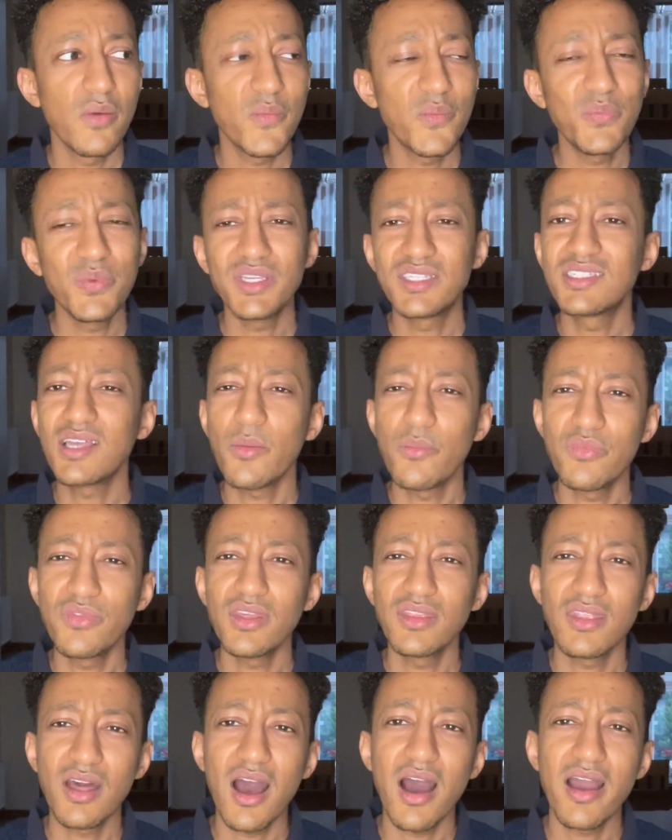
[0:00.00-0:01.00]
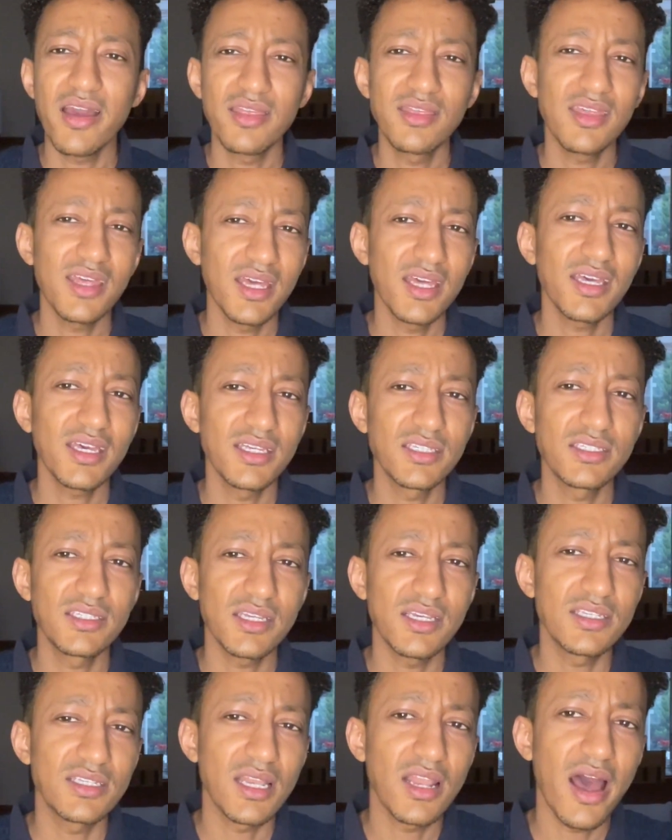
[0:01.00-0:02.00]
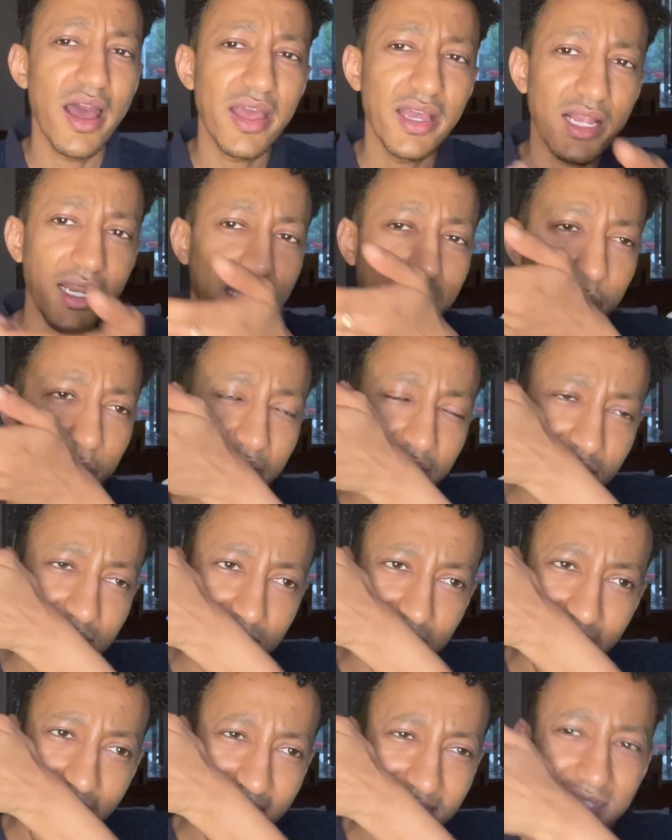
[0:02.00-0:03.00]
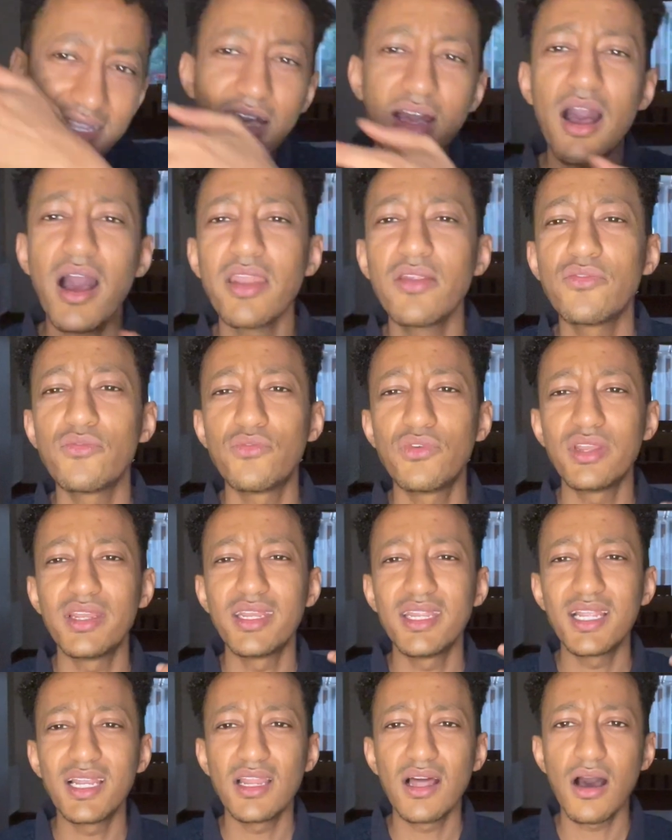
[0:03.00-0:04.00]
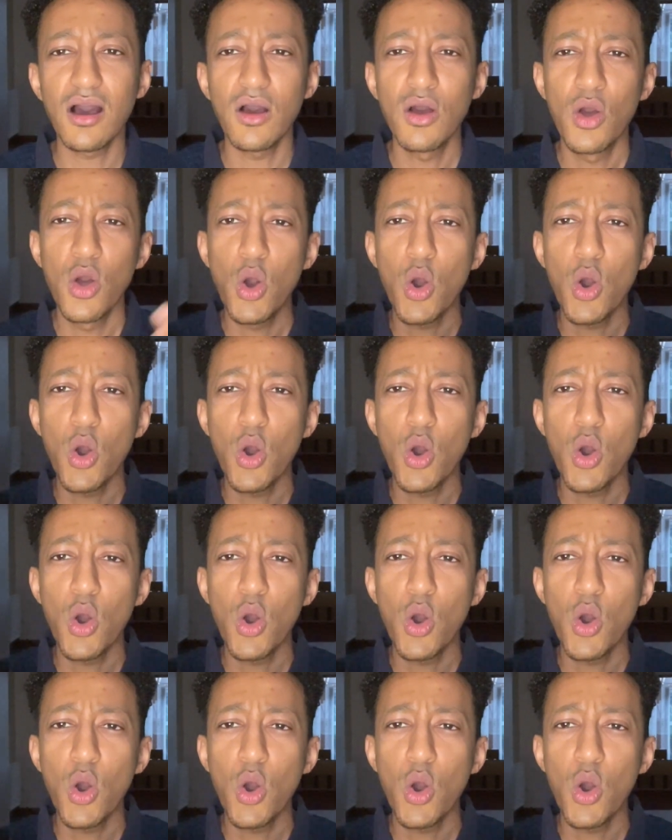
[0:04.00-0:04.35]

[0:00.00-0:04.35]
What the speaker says: be something that I think is likely because it has that kind of vanilla,